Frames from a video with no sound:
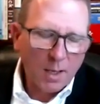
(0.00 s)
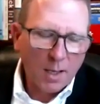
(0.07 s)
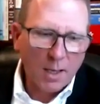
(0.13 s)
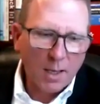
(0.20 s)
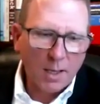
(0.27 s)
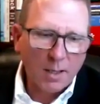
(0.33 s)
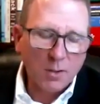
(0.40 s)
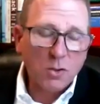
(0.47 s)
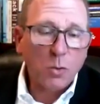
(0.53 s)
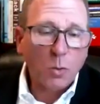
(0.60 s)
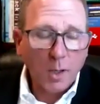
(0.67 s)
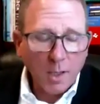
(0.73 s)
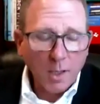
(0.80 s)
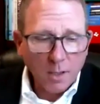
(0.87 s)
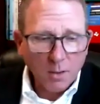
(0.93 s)

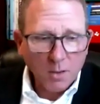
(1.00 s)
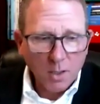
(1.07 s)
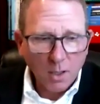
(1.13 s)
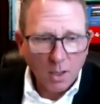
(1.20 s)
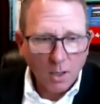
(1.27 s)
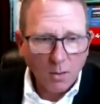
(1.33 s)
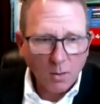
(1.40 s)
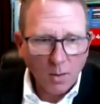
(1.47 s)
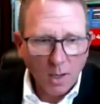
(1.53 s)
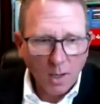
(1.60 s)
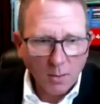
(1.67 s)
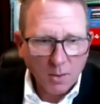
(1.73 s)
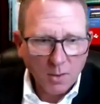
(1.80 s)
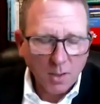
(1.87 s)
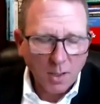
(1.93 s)
20 years ago,
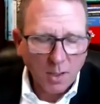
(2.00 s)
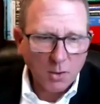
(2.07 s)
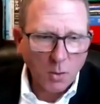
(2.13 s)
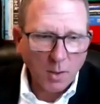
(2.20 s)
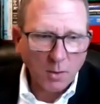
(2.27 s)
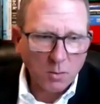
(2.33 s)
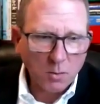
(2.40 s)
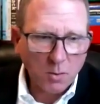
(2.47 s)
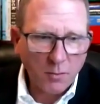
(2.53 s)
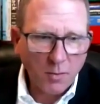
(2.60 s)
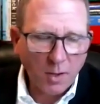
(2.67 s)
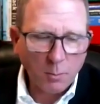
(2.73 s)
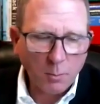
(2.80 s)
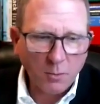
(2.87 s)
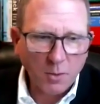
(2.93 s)
I was director of
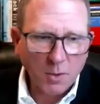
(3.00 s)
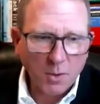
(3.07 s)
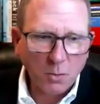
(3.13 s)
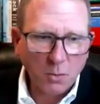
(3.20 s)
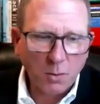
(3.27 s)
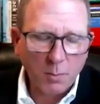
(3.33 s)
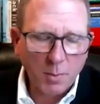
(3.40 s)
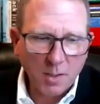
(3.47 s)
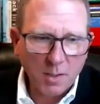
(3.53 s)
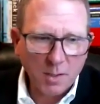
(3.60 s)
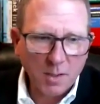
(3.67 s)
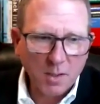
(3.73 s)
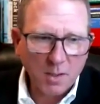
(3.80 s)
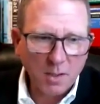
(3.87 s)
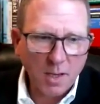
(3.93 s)
development for the School of
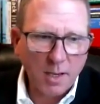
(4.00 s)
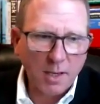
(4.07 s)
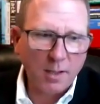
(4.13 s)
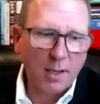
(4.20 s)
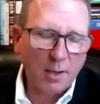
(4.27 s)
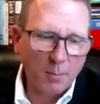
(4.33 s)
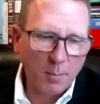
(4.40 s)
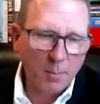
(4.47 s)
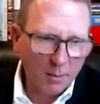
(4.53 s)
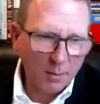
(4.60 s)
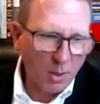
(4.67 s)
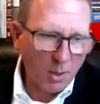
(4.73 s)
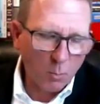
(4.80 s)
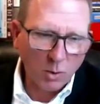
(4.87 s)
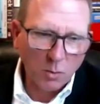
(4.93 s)
Business, and
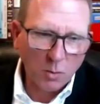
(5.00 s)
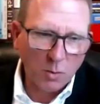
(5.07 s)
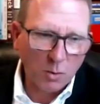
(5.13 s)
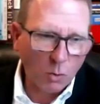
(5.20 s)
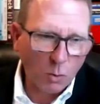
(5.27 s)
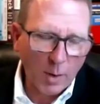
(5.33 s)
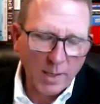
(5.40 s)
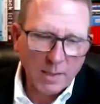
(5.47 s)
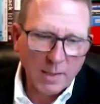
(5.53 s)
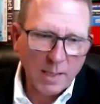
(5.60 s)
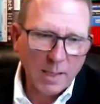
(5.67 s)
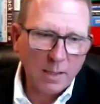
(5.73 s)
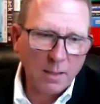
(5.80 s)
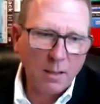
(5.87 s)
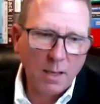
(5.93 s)
I worked with a great
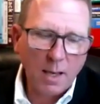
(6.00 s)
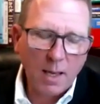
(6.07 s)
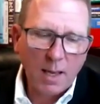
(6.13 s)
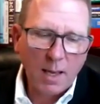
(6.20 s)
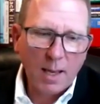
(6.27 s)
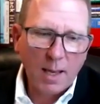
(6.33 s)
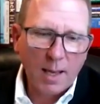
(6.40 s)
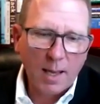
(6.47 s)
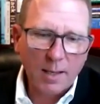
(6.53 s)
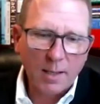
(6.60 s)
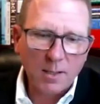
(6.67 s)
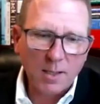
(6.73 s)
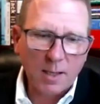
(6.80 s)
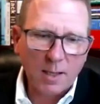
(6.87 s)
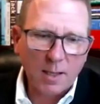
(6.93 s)
dean,
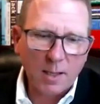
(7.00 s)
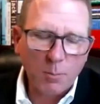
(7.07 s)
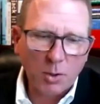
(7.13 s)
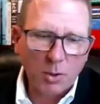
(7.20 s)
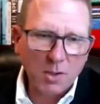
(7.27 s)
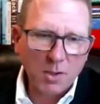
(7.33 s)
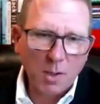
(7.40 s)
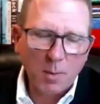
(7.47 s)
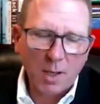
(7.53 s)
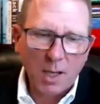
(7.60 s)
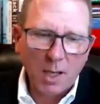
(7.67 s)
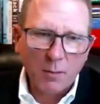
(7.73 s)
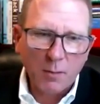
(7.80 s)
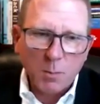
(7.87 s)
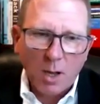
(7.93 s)
and he pulled something
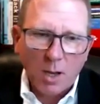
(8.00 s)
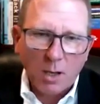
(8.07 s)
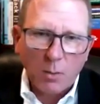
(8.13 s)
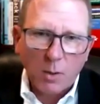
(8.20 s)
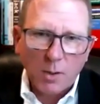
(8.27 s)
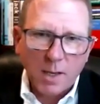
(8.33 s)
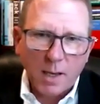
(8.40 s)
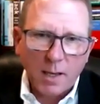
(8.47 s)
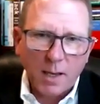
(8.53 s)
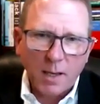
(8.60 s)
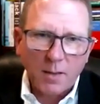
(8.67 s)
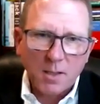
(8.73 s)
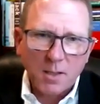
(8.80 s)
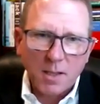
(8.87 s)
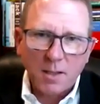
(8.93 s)
out of his pocket one day. He
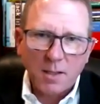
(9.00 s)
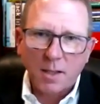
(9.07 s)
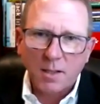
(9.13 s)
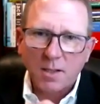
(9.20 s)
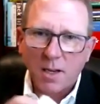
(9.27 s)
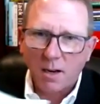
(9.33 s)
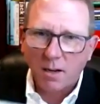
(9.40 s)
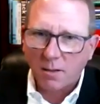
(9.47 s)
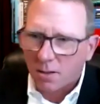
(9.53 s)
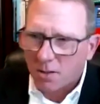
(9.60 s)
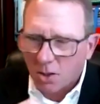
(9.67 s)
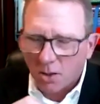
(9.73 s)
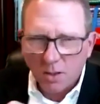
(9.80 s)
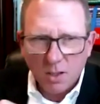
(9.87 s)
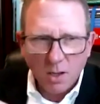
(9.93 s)
had this index card, and he
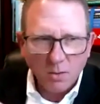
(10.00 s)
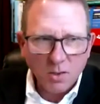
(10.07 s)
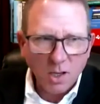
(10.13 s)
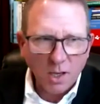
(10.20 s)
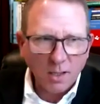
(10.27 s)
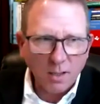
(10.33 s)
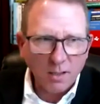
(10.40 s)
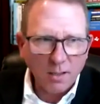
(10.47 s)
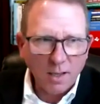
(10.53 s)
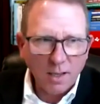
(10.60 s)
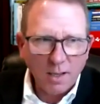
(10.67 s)
took notes on it.